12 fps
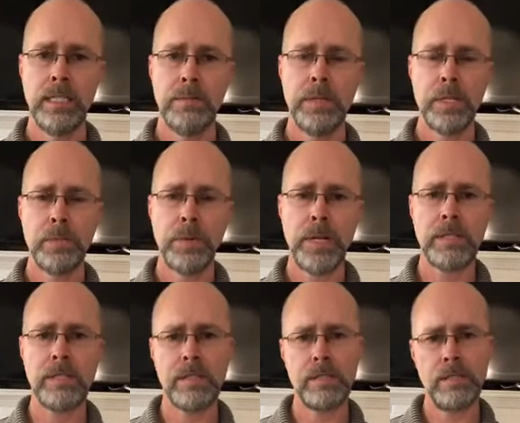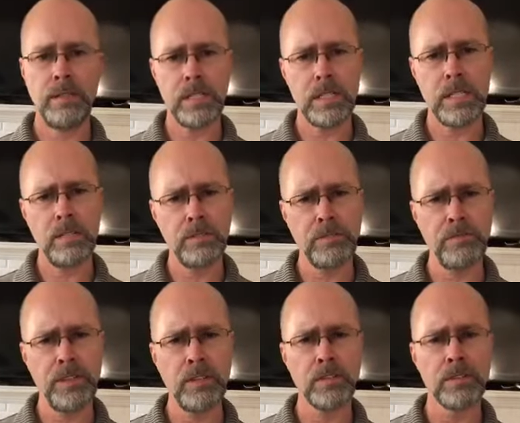but his presence still
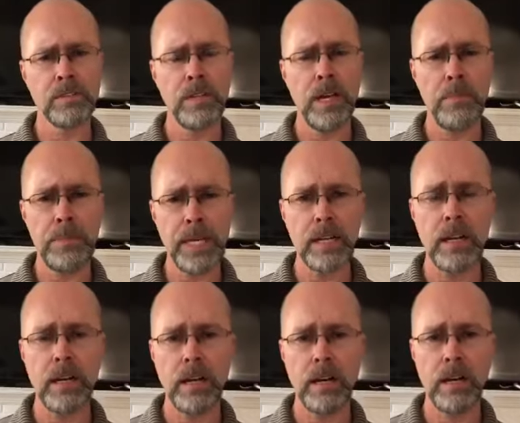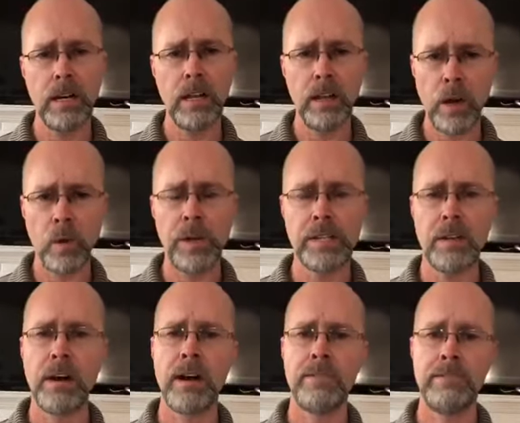feels a bit a long ways
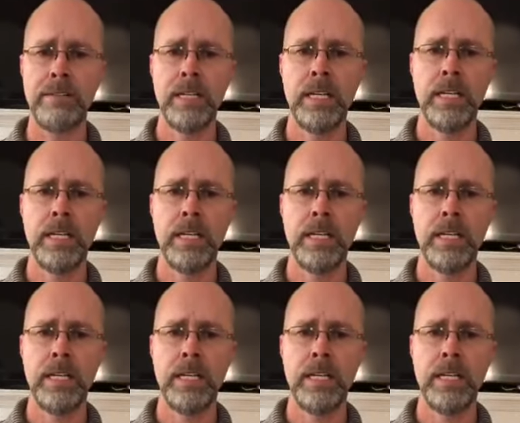off.